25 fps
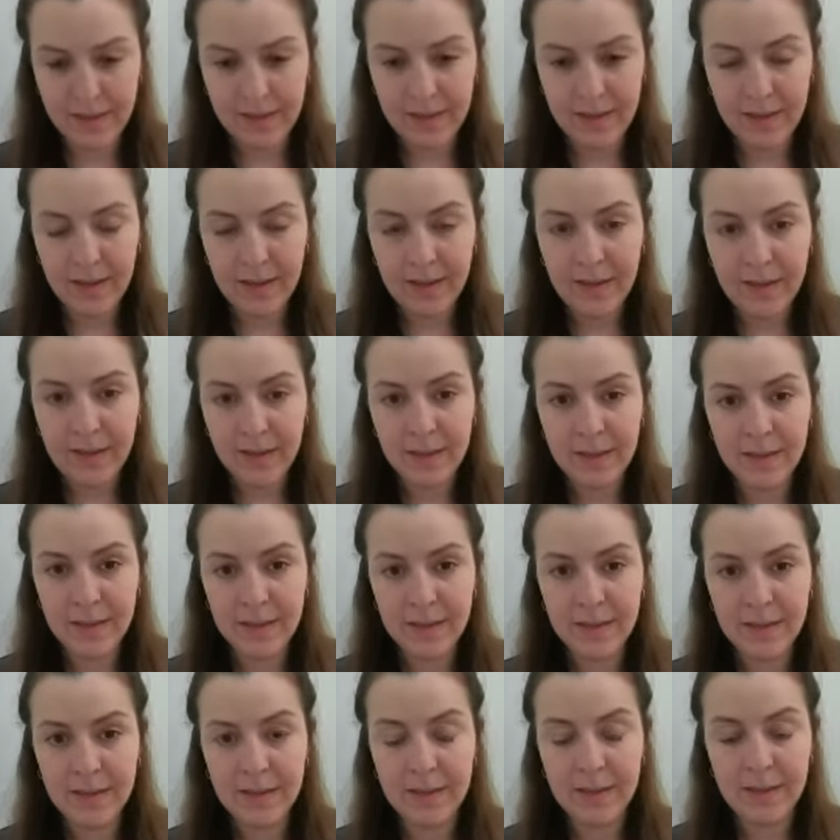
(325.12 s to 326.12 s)

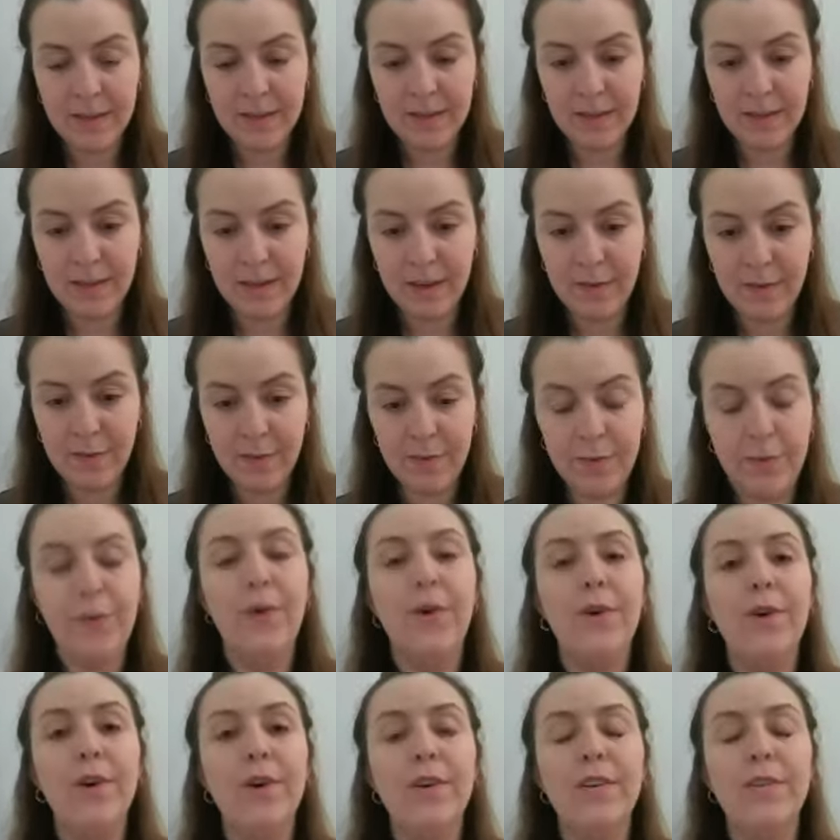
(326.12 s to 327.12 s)
uh, a
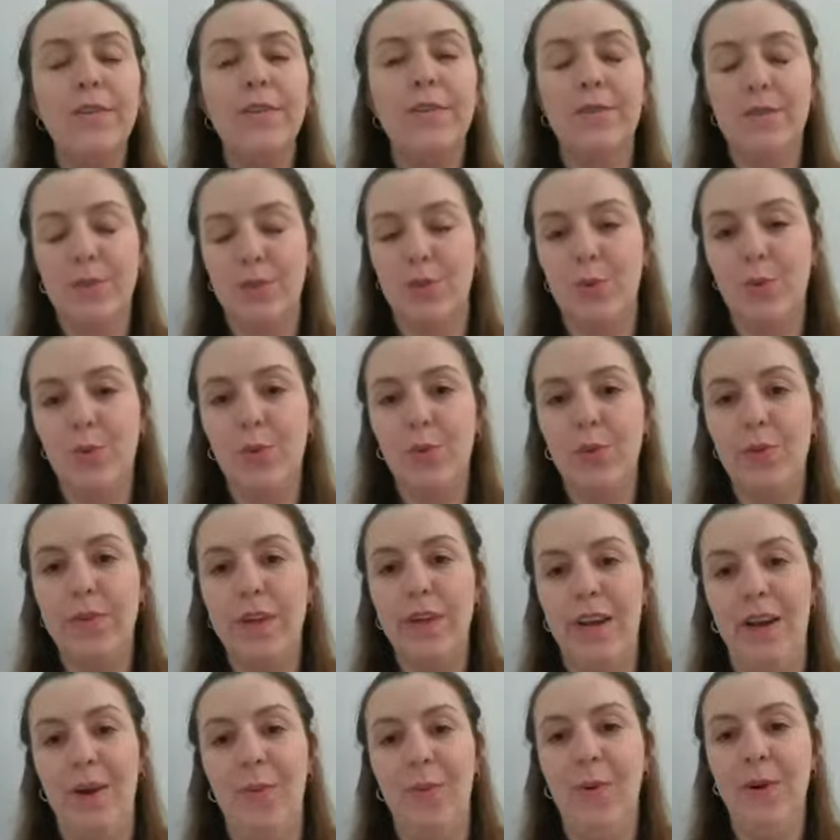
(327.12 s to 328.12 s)
fourth tool
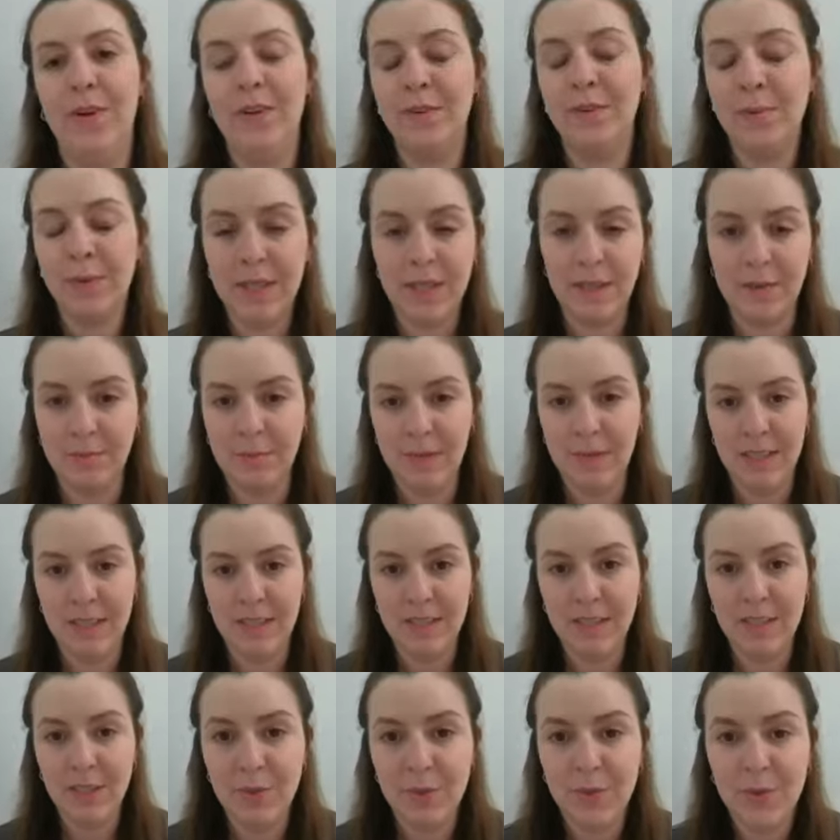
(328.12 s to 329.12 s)
that I want to
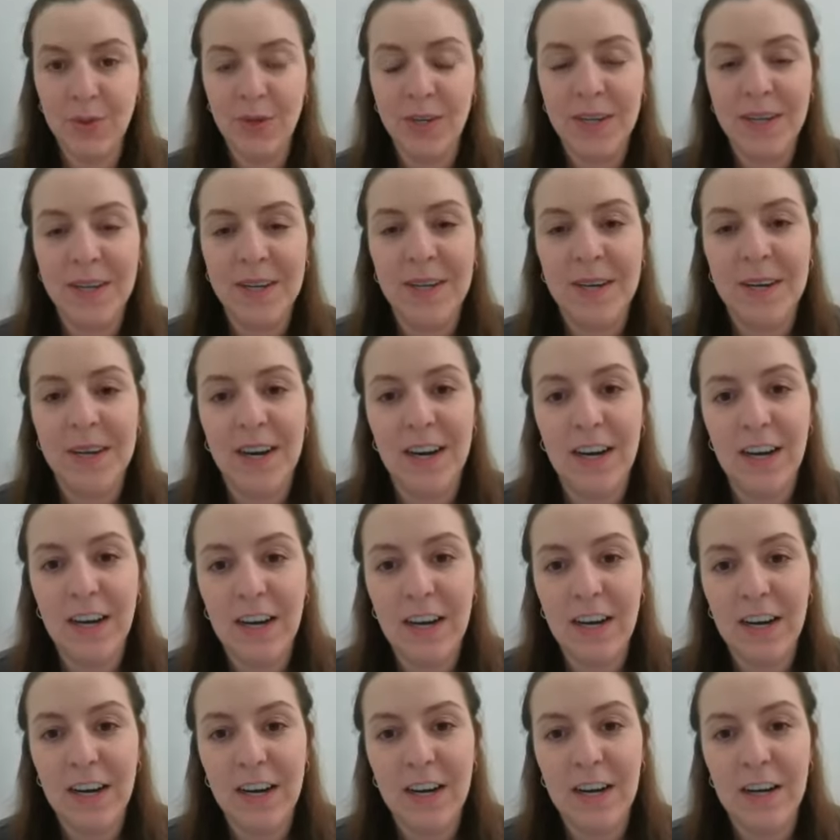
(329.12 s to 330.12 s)
recommend you
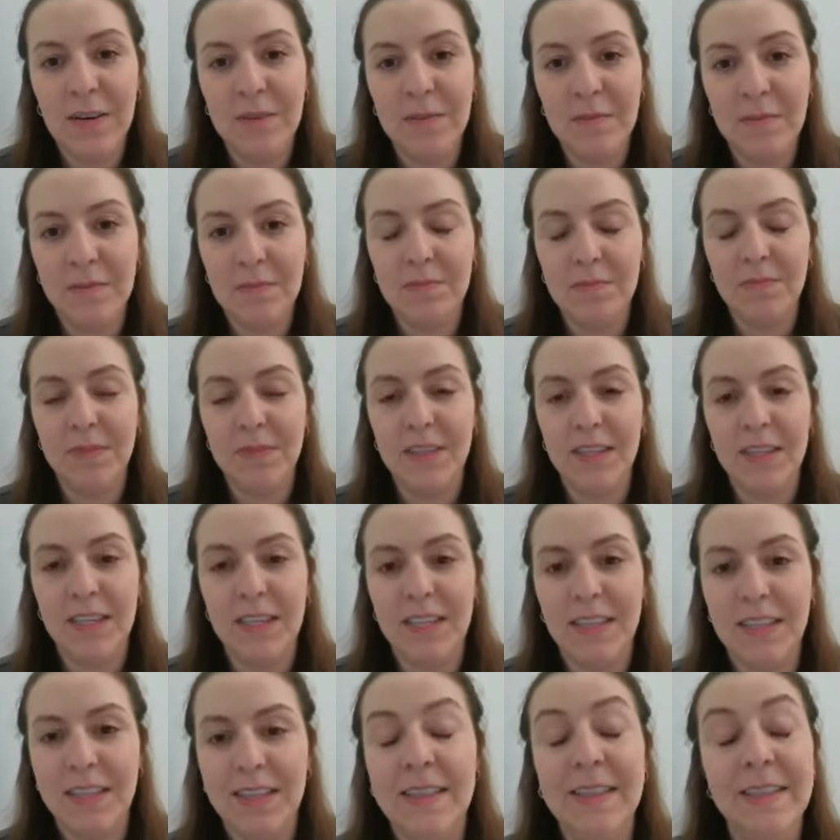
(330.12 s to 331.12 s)
uh,
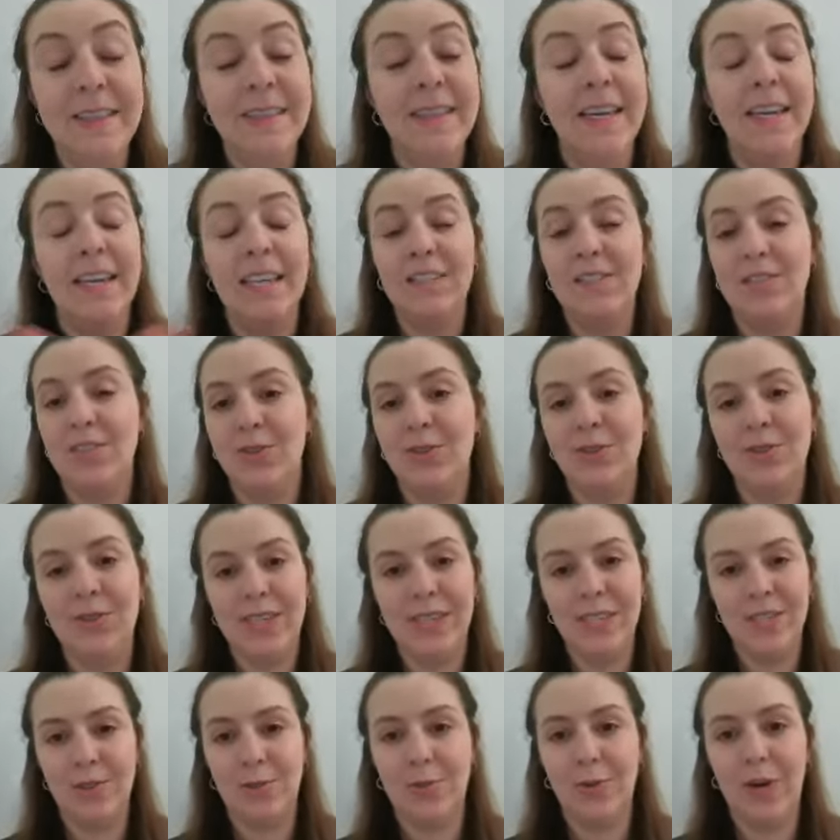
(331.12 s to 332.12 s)
that is
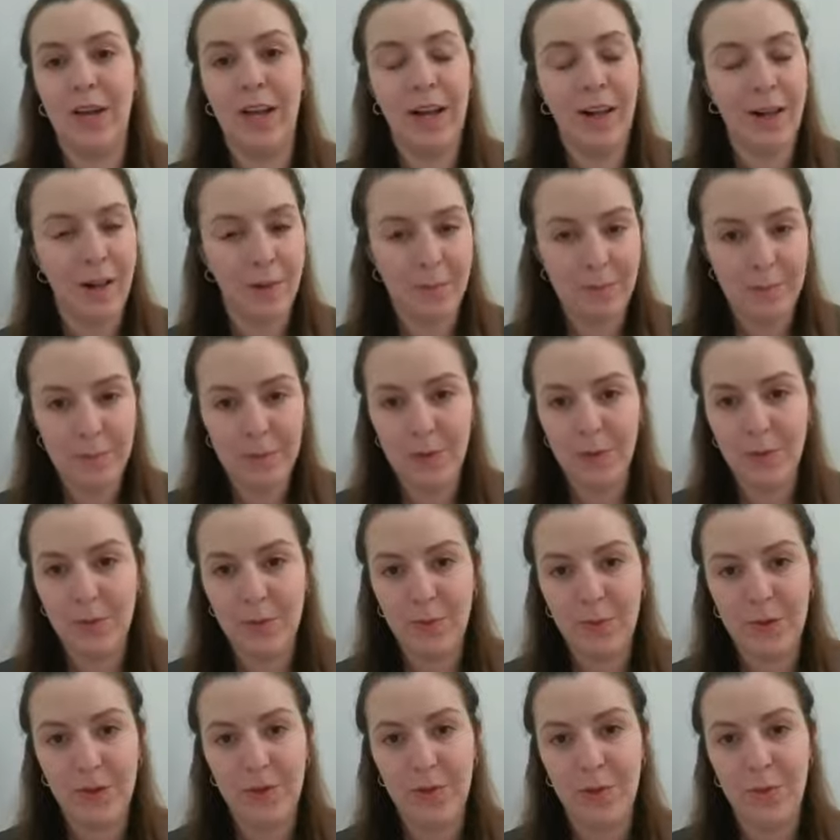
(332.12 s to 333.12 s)
going to help
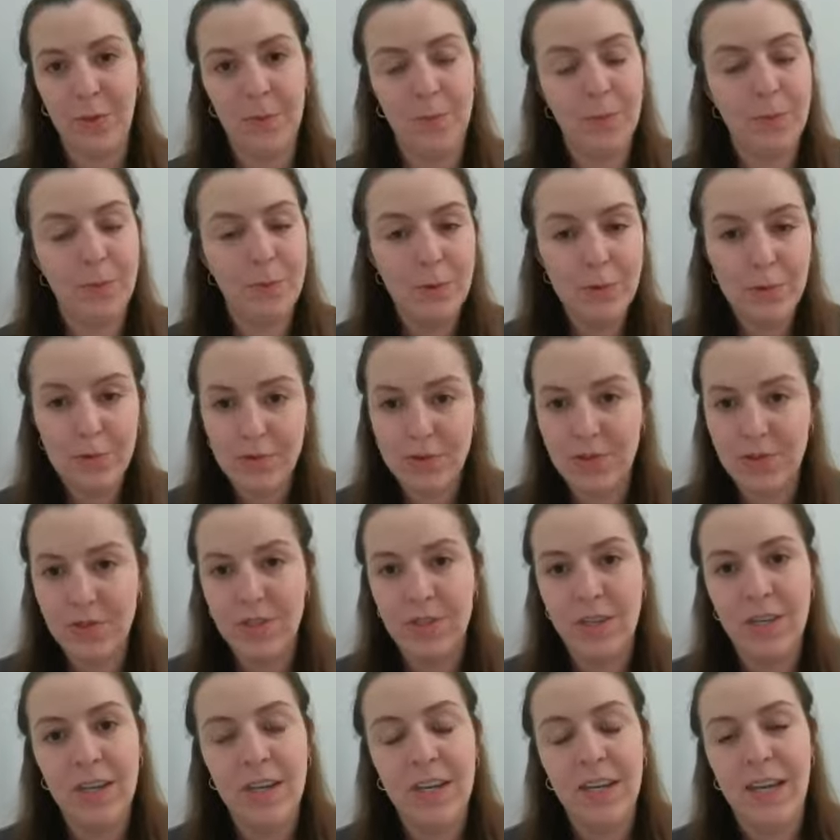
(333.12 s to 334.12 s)
you, you know, boost
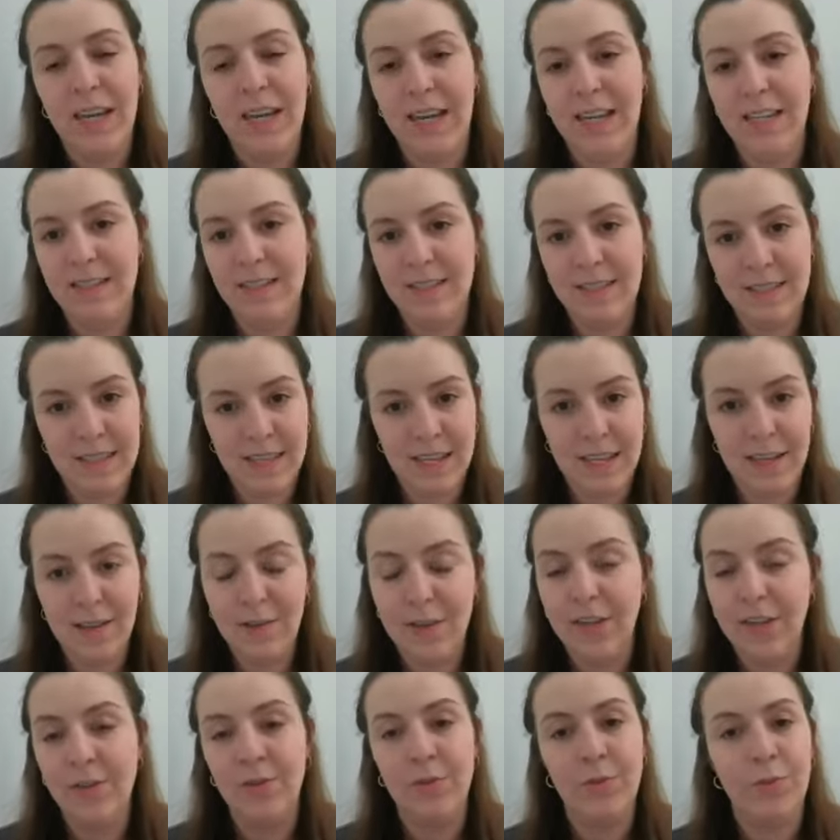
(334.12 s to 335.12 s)
and scale
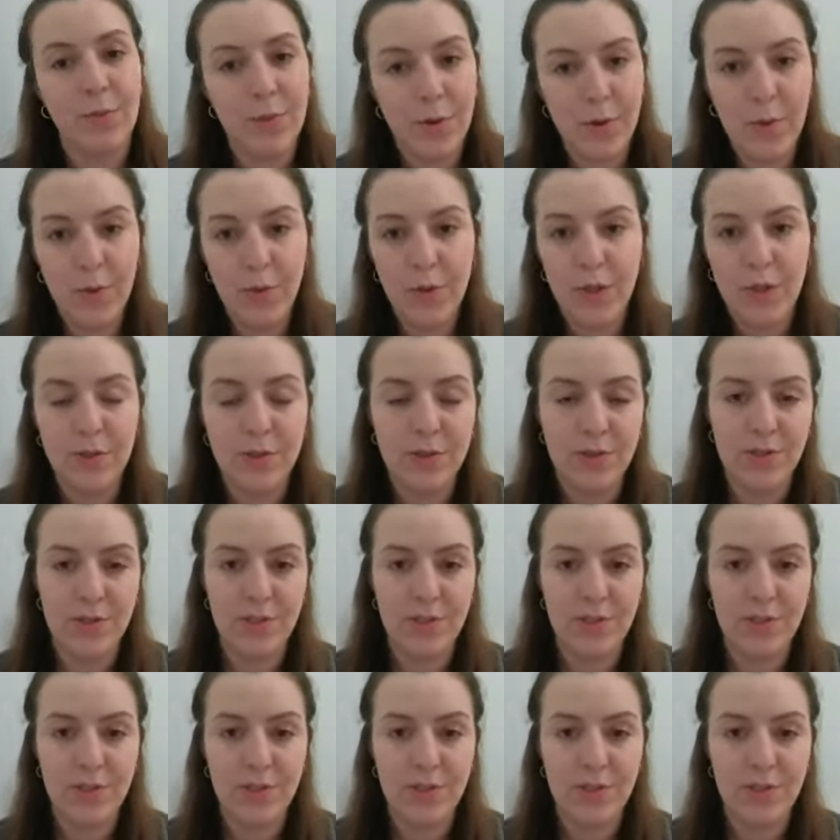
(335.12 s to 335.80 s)
and grow your